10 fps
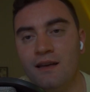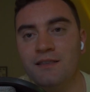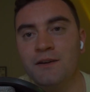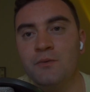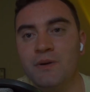a
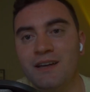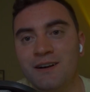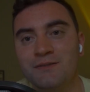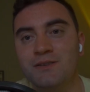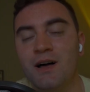little bit
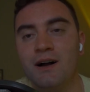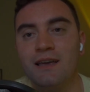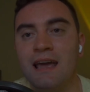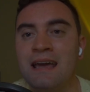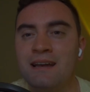of
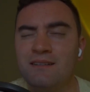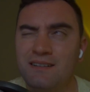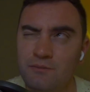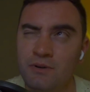luck and